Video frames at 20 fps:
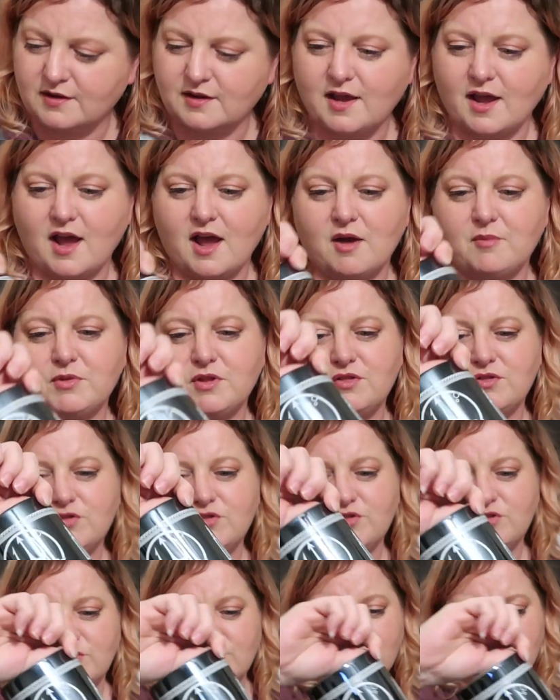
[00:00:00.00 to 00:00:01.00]
Cabin
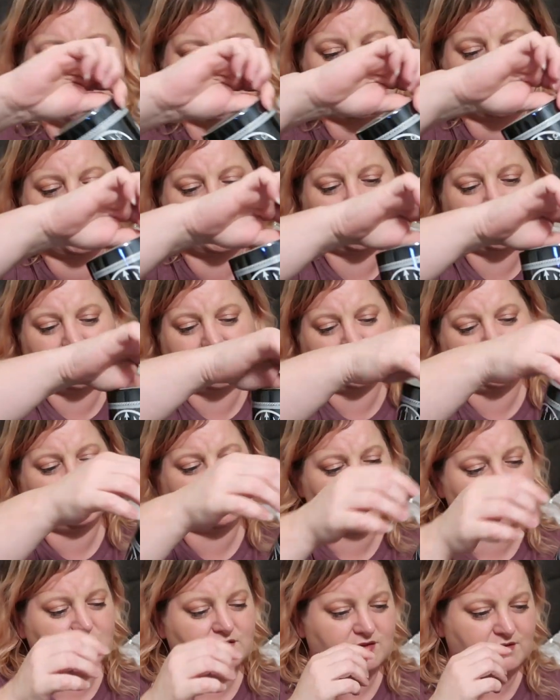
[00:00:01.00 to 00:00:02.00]
three.
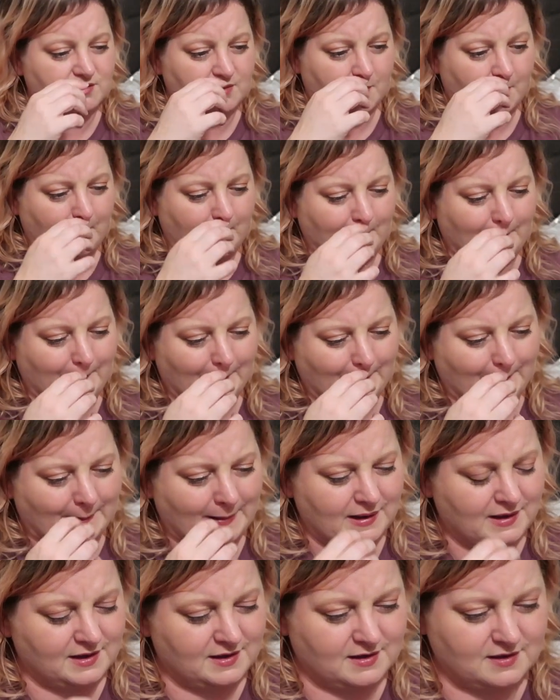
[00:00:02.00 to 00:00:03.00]
Oh,
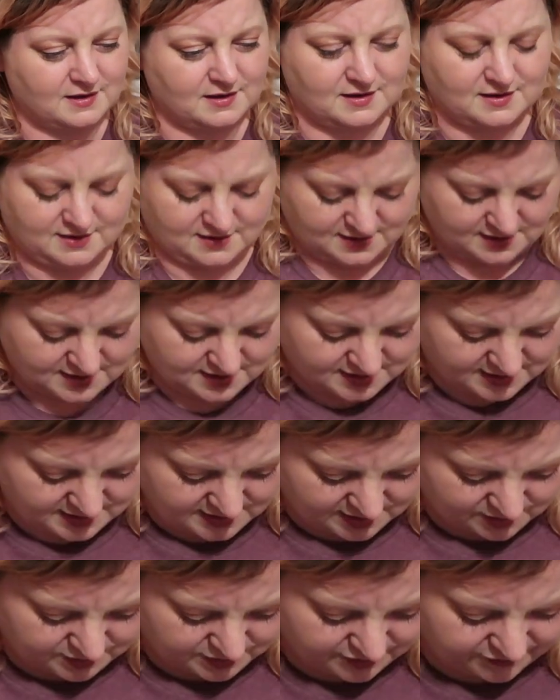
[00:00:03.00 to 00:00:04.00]

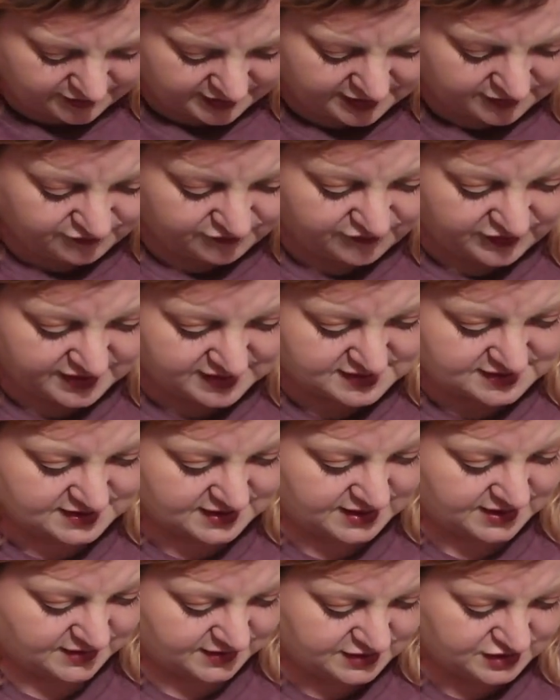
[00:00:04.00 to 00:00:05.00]
I wonder if I can fix
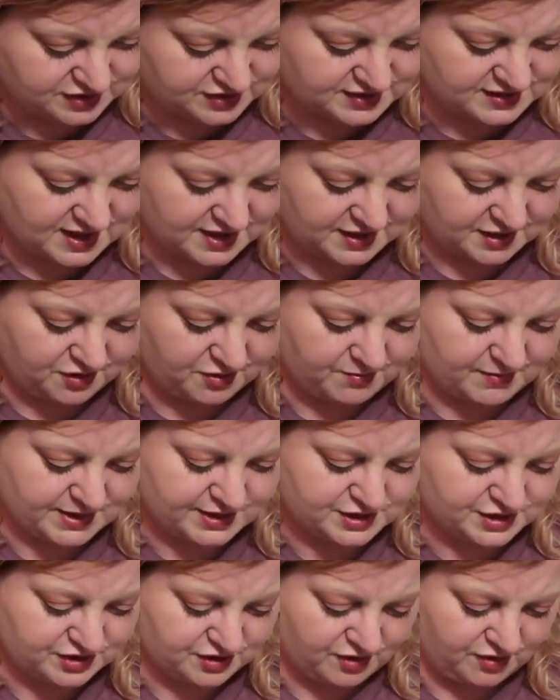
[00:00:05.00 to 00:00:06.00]
it and just set it on my
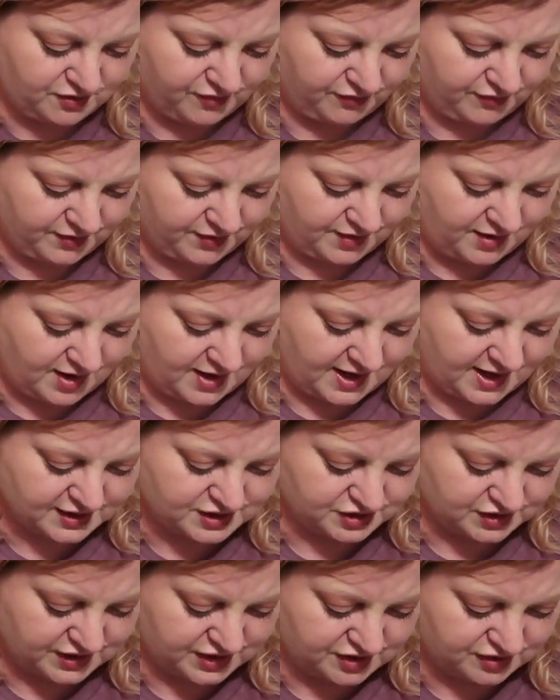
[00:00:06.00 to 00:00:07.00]
shelf and not
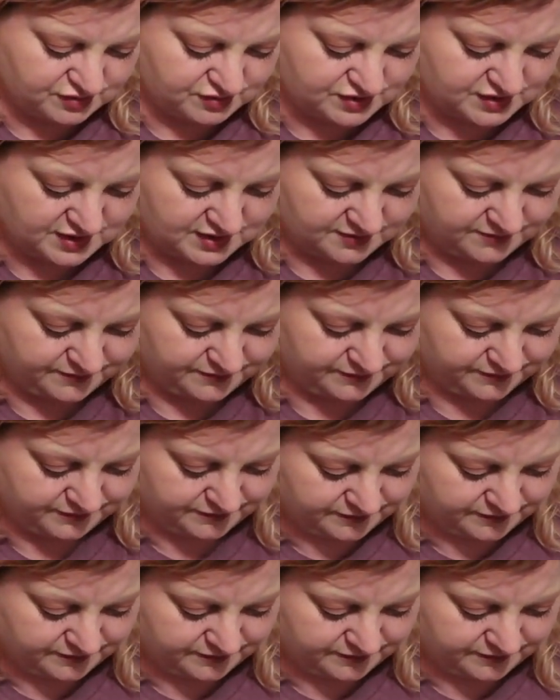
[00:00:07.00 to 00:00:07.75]
actually use it.